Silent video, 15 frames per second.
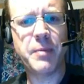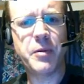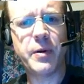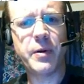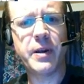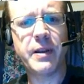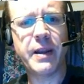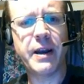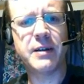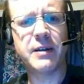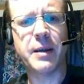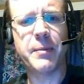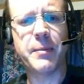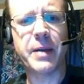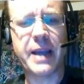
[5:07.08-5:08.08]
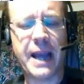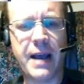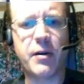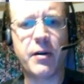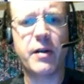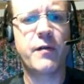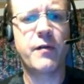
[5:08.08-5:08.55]
doing there is I'm
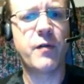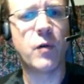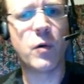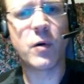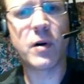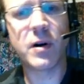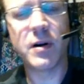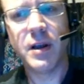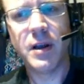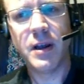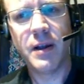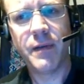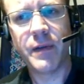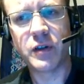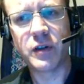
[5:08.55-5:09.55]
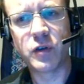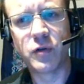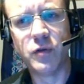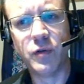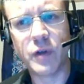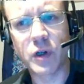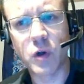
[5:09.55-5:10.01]
accounting for
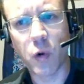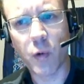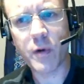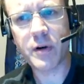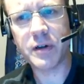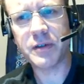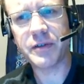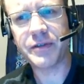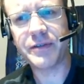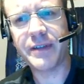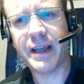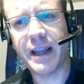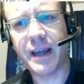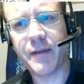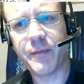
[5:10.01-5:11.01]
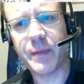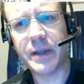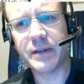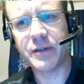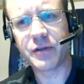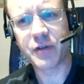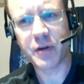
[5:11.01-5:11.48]
the quarters that have been
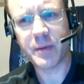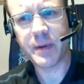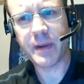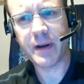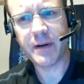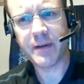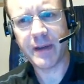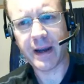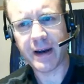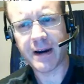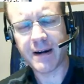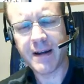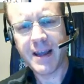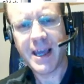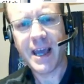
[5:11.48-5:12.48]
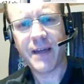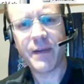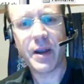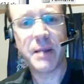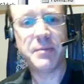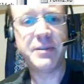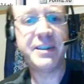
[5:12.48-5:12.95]
determined that are there, and then
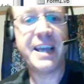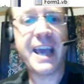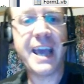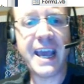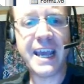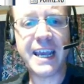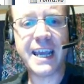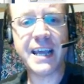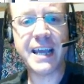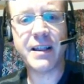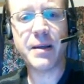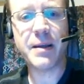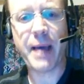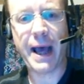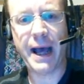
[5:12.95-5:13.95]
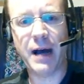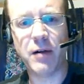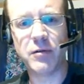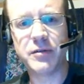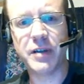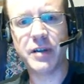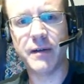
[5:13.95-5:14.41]
I'm taking them
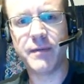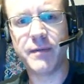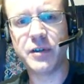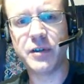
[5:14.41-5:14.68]
out of the